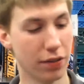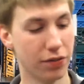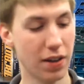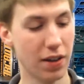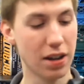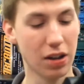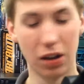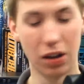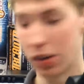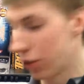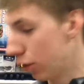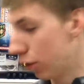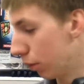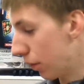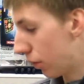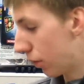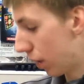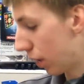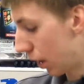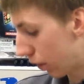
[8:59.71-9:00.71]
fake console
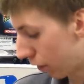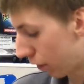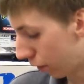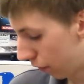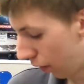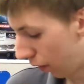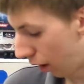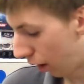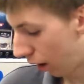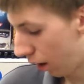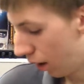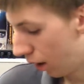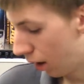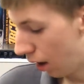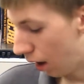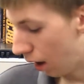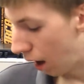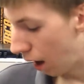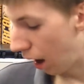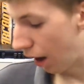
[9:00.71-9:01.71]
we've seen so far.
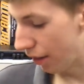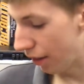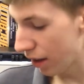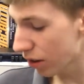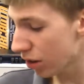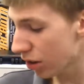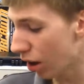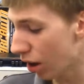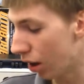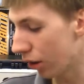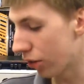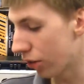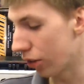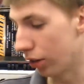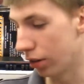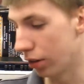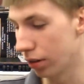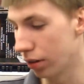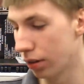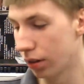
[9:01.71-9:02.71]
This
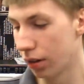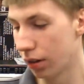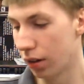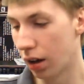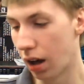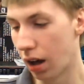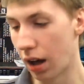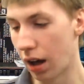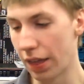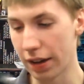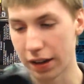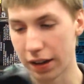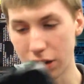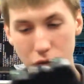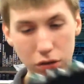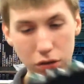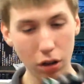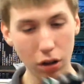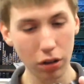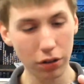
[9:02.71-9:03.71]
console, the
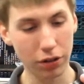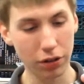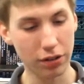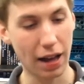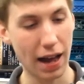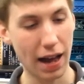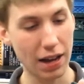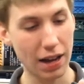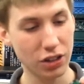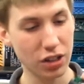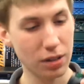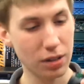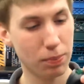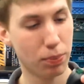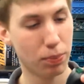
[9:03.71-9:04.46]
controller is actually